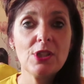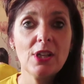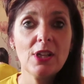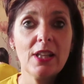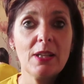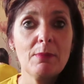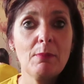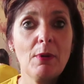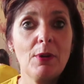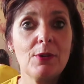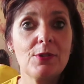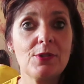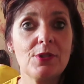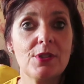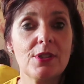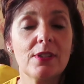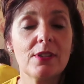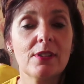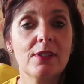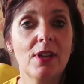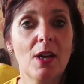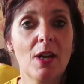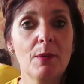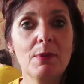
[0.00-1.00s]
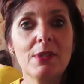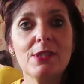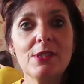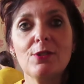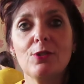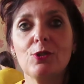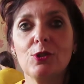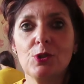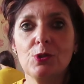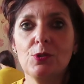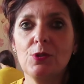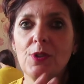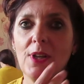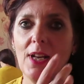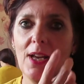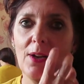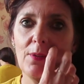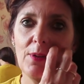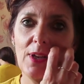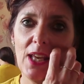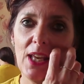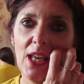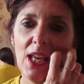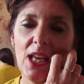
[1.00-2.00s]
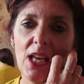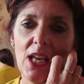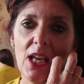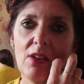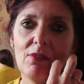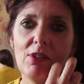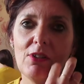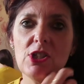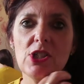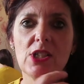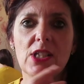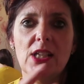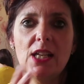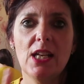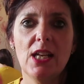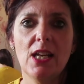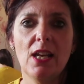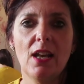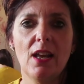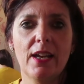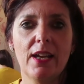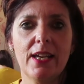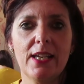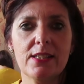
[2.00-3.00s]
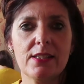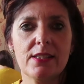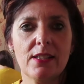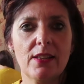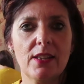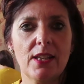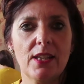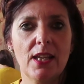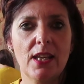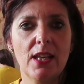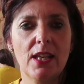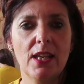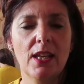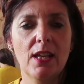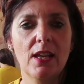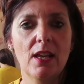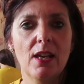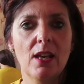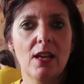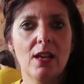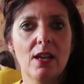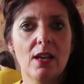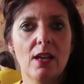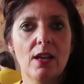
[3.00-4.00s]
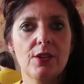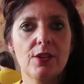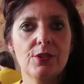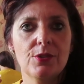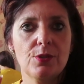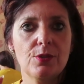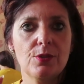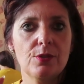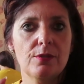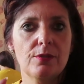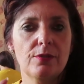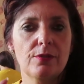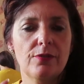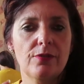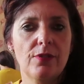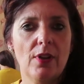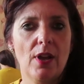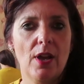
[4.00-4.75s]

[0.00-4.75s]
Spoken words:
do you like the most? Hubby's not sure now. He originally liked the sort of